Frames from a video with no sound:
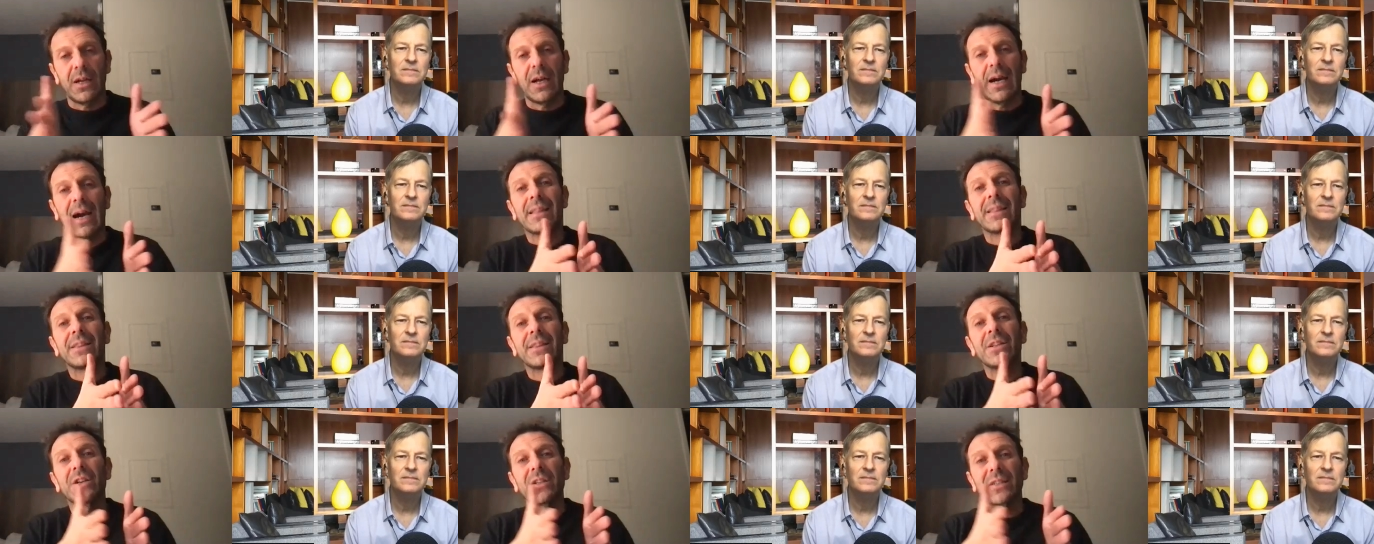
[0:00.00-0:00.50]

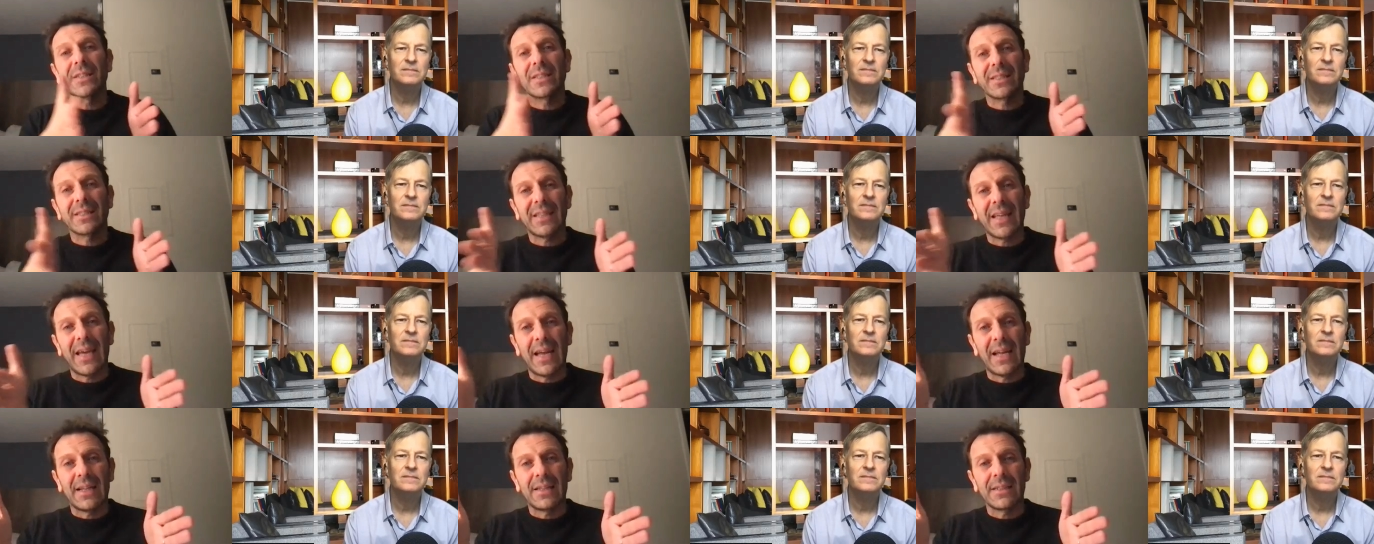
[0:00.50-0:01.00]

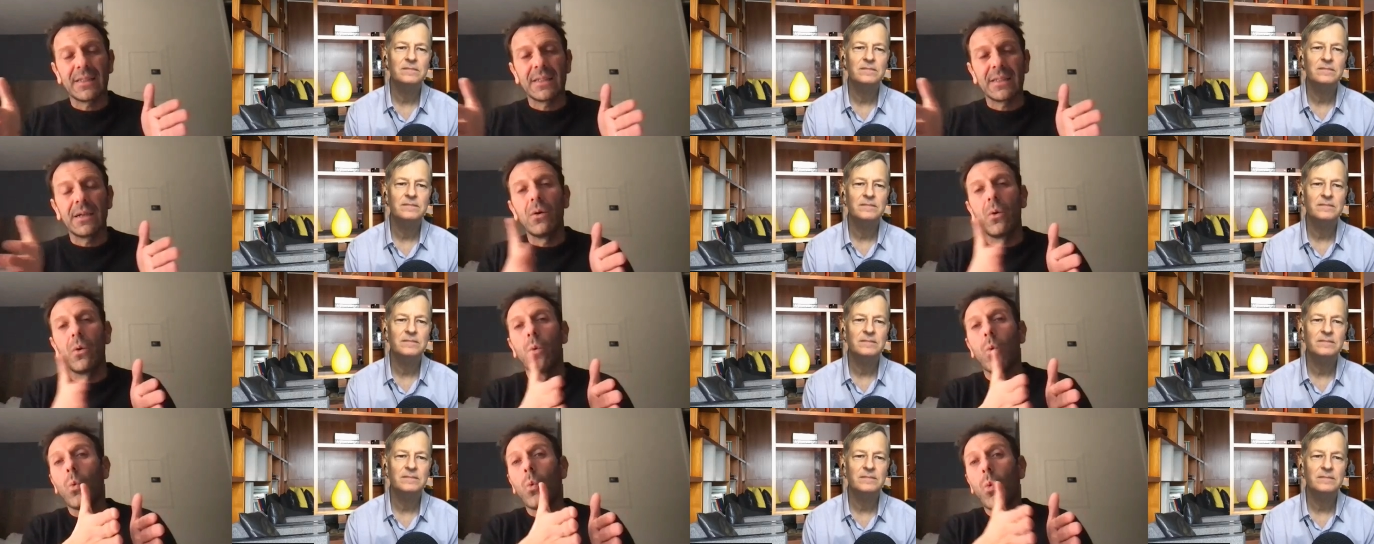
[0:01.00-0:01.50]
Speaker 1: understand
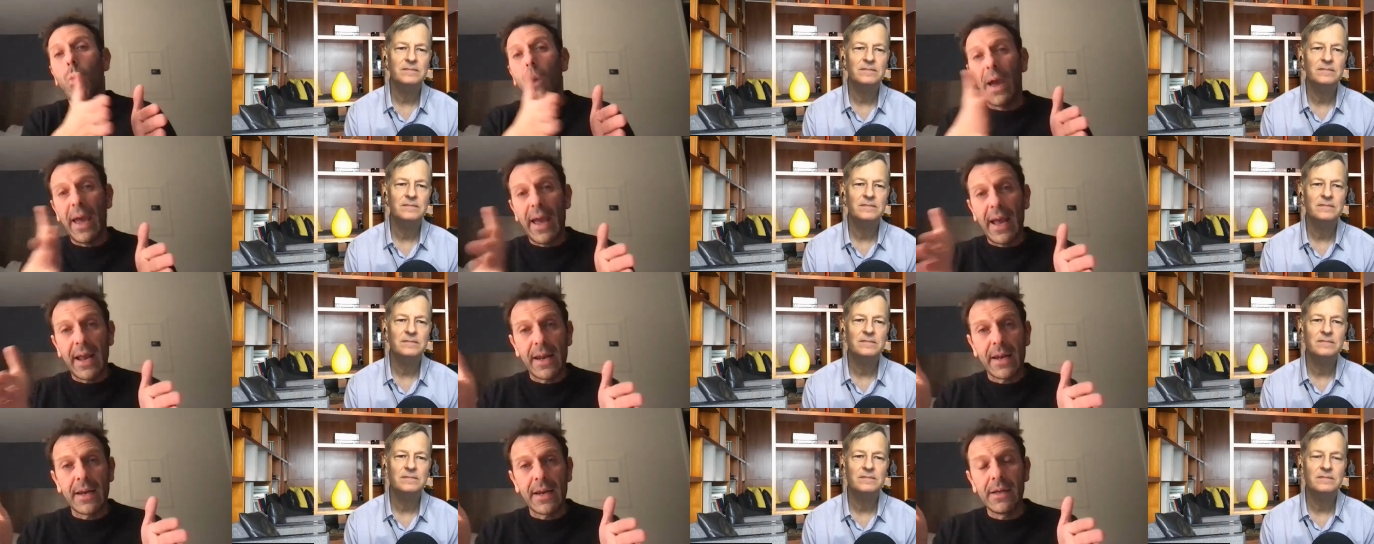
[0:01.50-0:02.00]

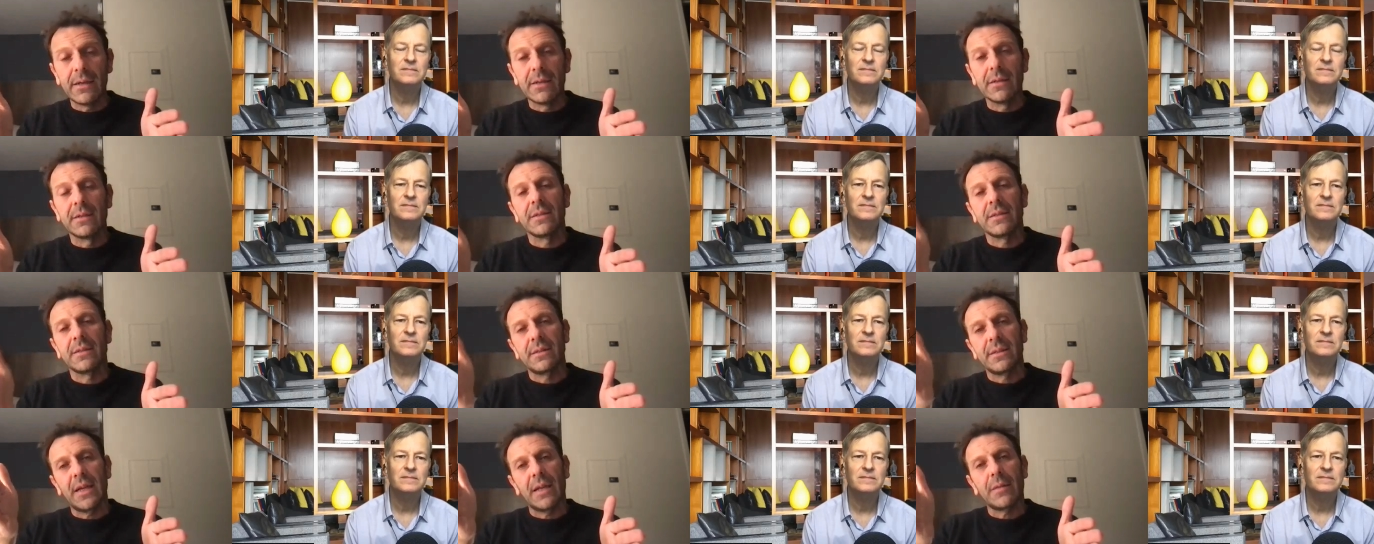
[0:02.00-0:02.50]
when
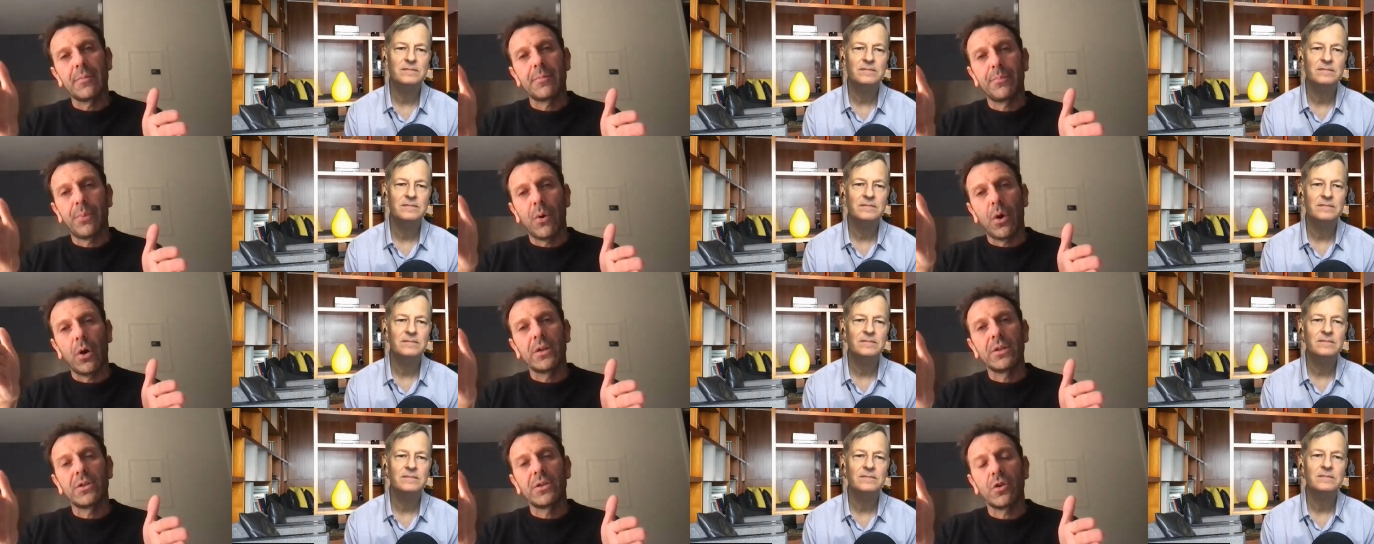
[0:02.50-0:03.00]
that
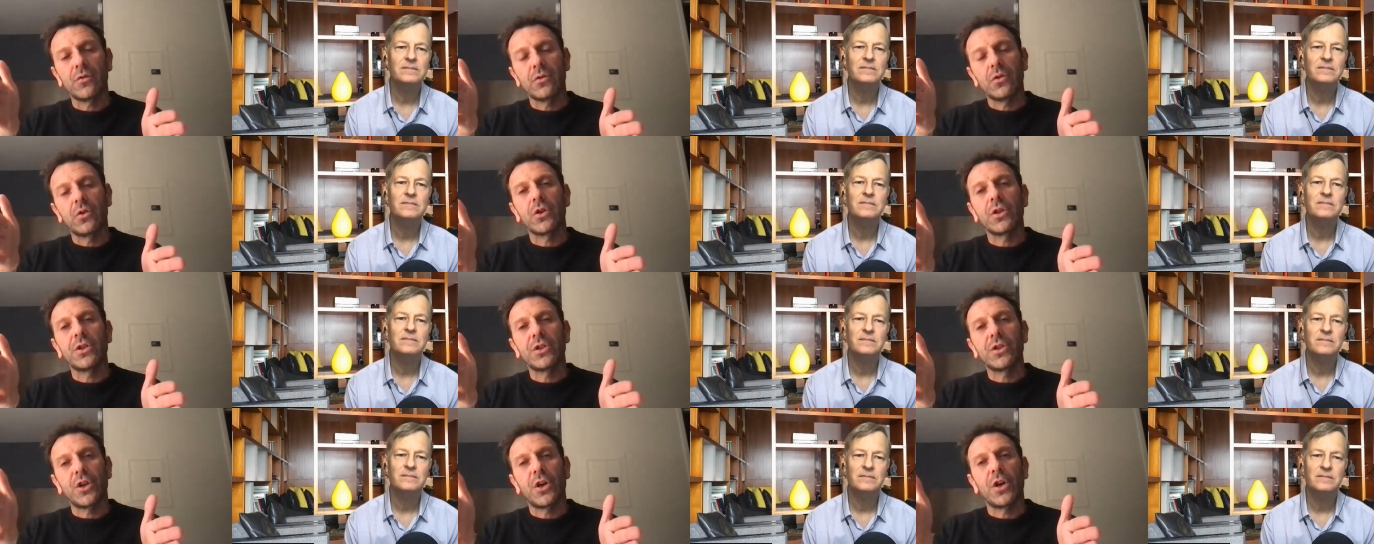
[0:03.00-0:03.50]
point of no
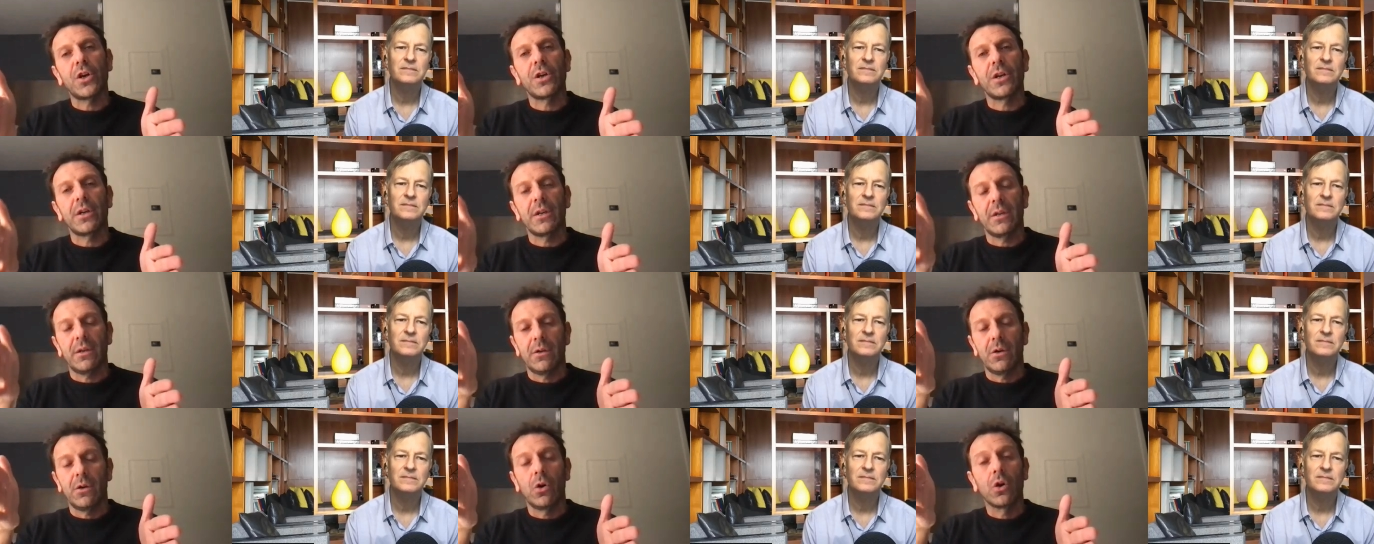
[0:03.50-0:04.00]

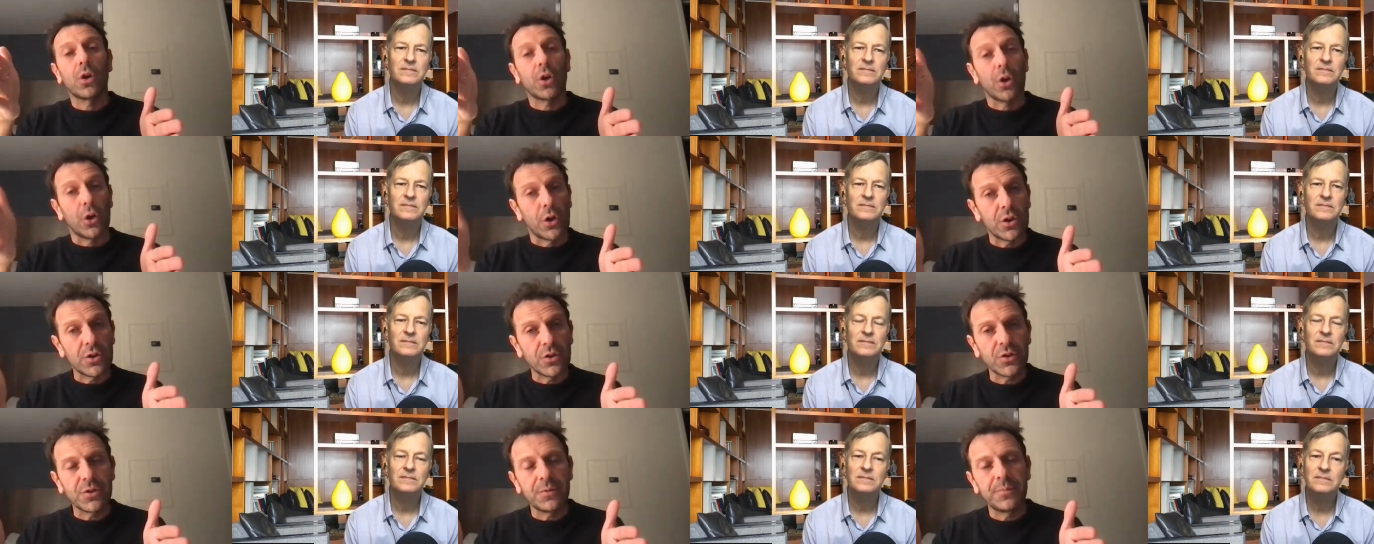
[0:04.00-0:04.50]
return
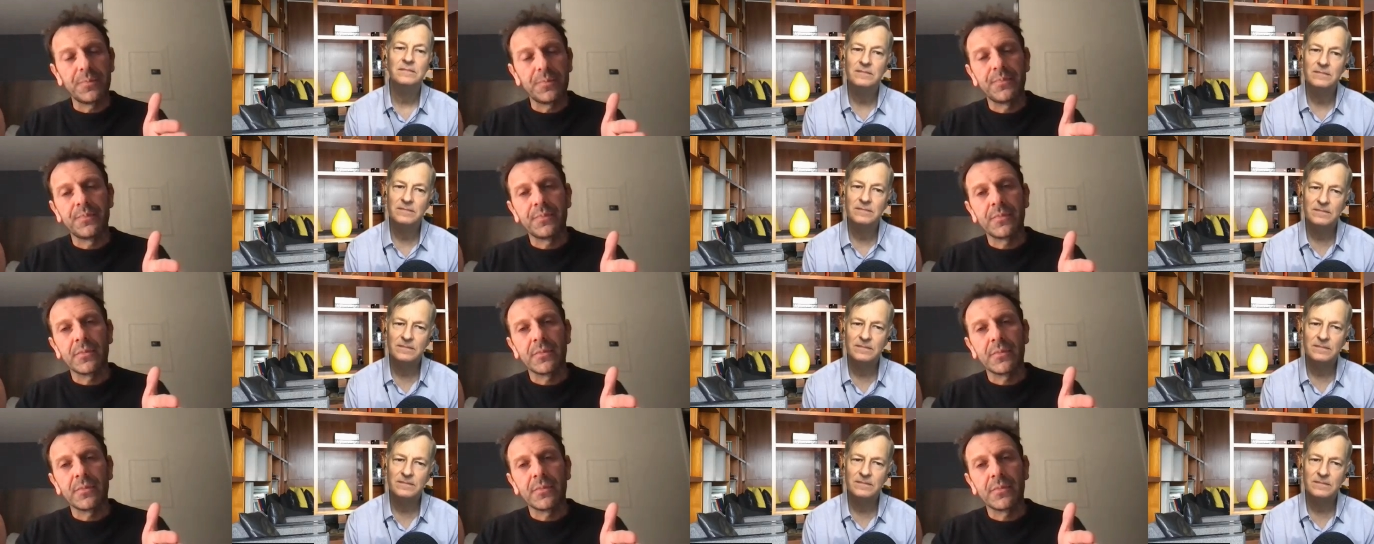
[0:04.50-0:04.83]
occurs.